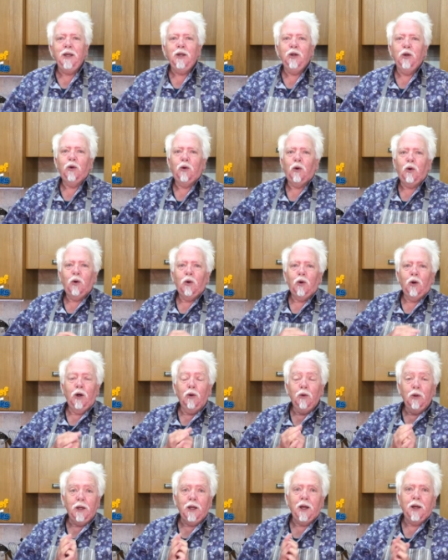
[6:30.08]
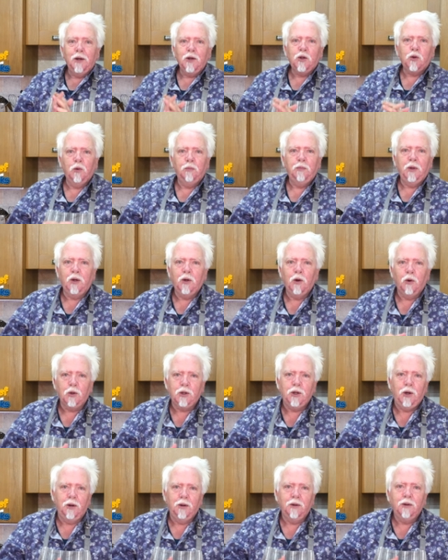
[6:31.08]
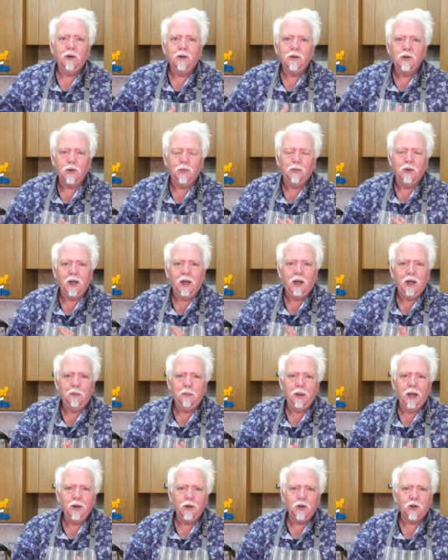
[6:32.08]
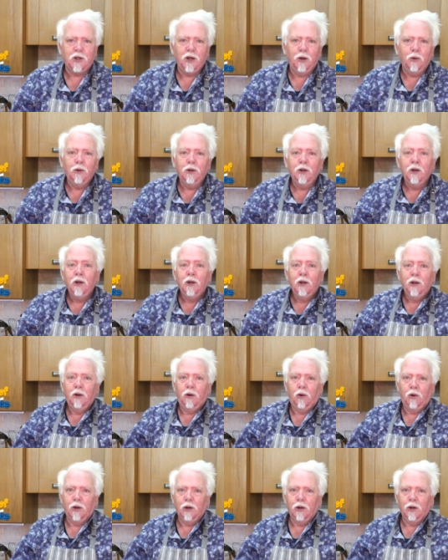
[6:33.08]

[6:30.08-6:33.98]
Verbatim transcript: your oat cakes will be cooked on something like a bake stone or